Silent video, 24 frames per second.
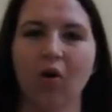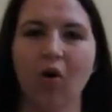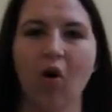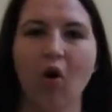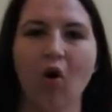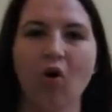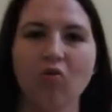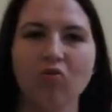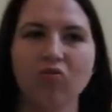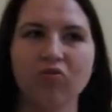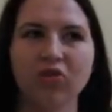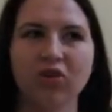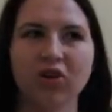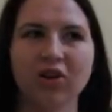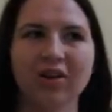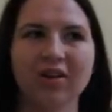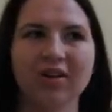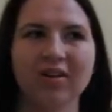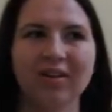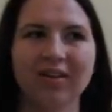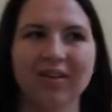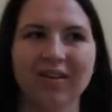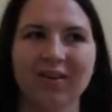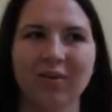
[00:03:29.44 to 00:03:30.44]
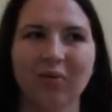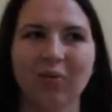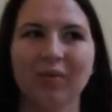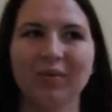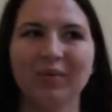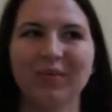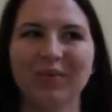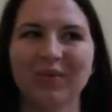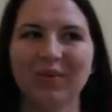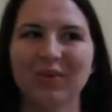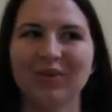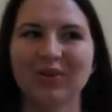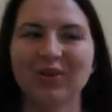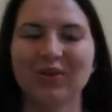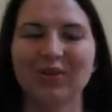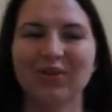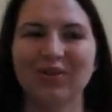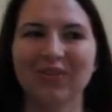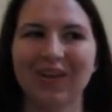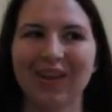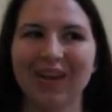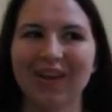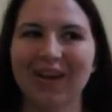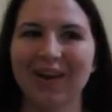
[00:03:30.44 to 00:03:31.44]
over when we were
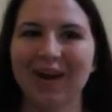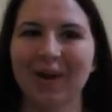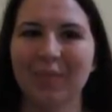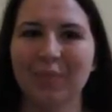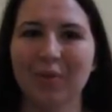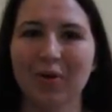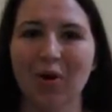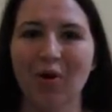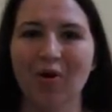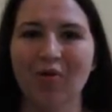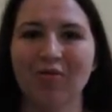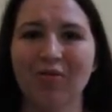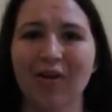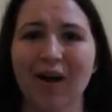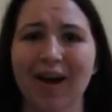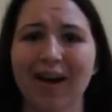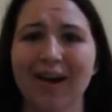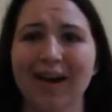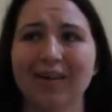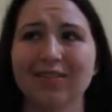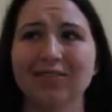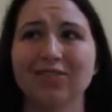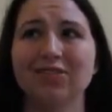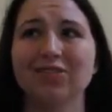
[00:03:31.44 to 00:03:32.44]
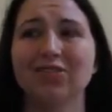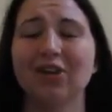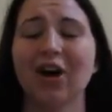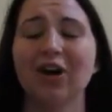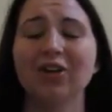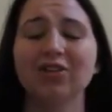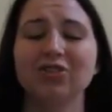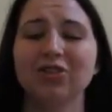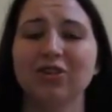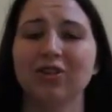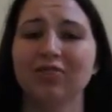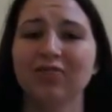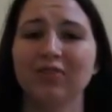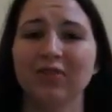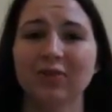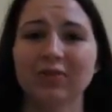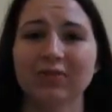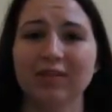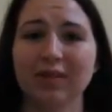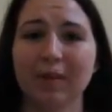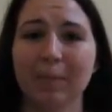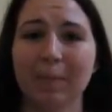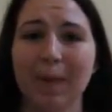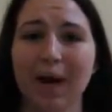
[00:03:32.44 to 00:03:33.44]
coming over, I got such good views
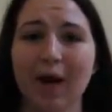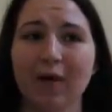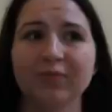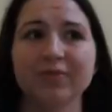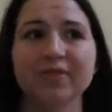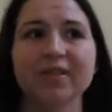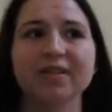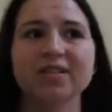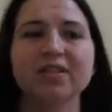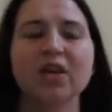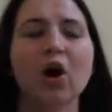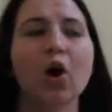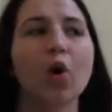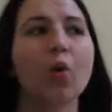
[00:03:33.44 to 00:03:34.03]
of the mountains.